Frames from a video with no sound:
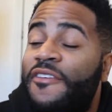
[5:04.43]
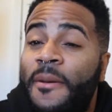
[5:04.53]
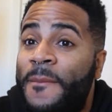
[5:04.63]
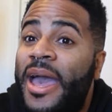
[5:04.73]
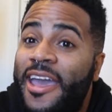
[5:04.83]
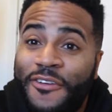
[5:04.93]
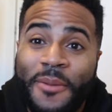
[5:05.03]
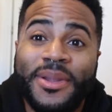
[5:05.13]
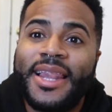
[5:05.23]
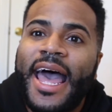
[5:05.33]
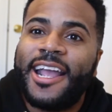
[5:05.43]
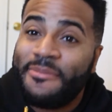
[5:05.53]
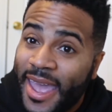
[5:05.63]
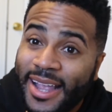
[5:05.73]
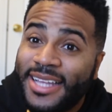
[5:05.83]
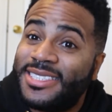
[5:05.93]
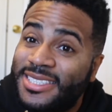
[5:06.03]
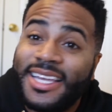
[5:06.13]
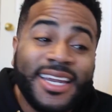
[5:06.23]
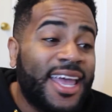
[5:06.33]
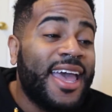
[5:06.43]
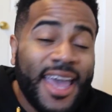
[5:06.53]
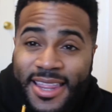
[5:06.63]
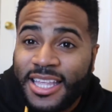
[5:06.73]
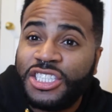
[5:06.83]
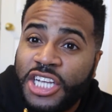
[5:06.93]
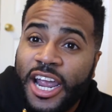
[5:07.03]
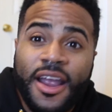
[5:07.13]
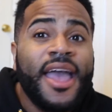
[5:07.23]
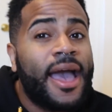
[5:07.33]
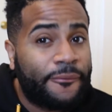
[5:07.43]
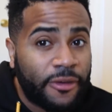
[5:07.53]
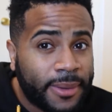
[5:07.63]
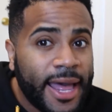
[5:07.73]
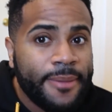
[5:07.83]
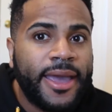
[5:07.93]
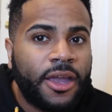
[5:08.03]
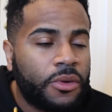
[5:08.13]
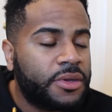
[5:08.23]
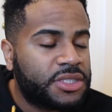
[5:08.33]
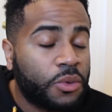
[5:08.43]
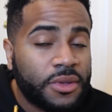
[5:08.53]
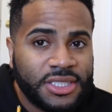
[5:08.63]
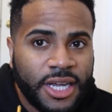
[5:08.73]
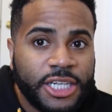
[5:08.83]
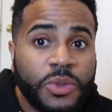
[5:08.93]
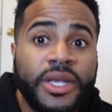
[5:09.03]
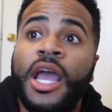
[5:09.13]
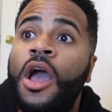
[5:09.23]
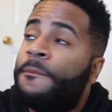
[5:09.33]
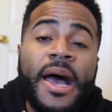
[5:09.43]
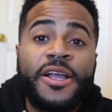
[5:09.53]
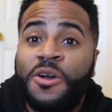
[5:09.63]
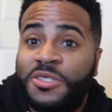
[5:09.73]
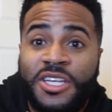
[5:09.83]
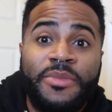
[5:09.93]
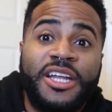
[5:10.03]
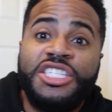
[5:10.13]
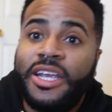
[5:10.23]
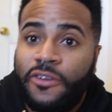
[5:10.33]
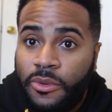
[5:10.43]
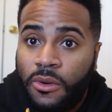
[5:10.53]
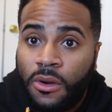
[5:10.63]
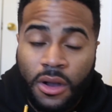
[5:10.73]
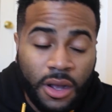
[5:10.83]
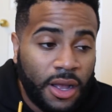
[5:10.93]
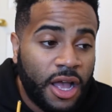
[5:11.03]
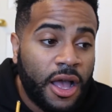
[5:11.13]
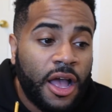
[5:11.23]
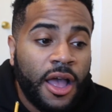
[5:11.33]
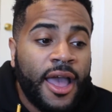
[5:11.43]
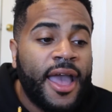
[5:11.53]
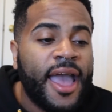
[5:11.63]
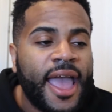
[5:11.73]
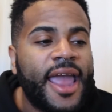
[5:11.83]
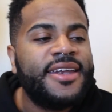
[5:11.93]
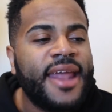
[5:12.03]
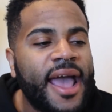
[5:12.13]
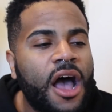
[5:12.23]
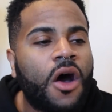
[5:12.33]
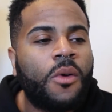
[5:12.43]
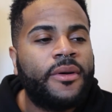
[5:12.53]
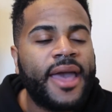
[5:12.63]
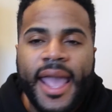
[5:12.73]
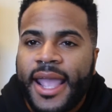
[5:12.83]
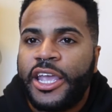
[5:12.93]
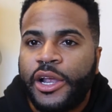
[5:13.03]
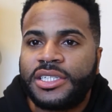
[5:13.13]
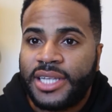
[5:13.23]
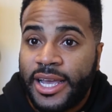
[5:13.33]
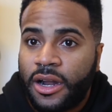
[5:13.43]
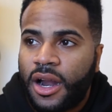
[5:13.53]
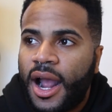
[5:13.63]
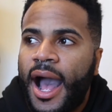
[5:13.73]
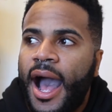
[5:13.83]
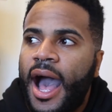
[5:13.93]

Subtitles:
if a black man can sit in this chair, if a black man can rule this country, my goals can be achievable. And now, 8 years later,